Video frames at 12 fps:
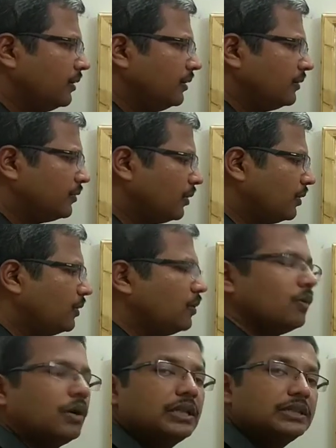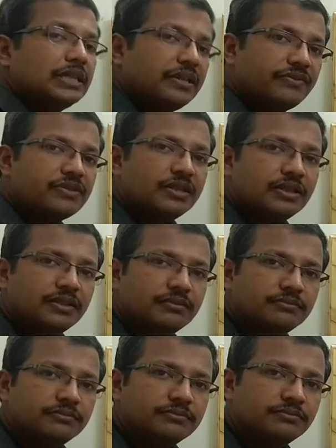So what is left there?
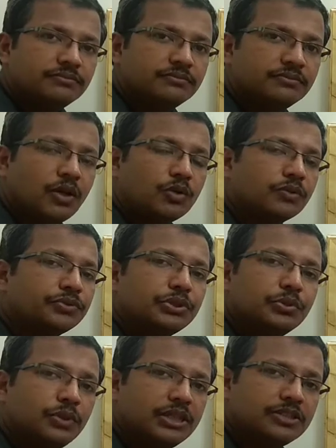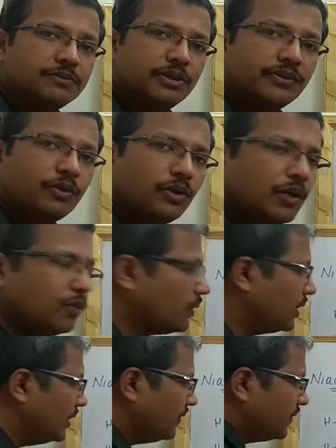Out of the 2 H plus, only
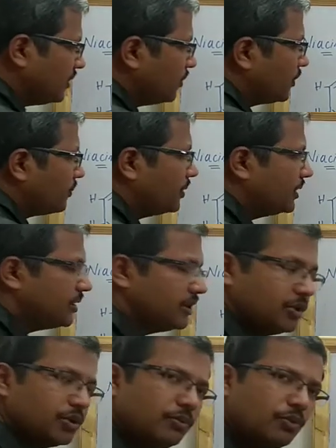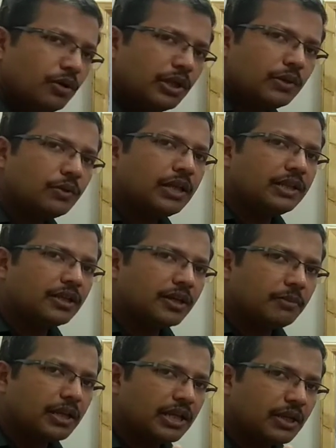1 is incorporated into the molecule and the
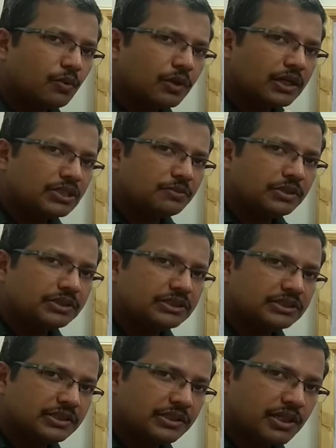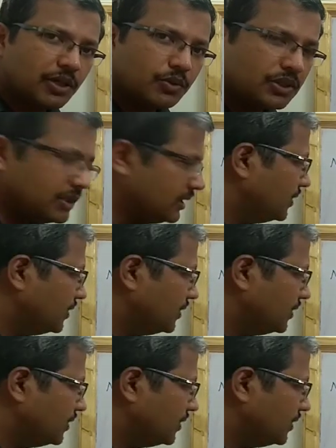remaining 1 H plus is there out.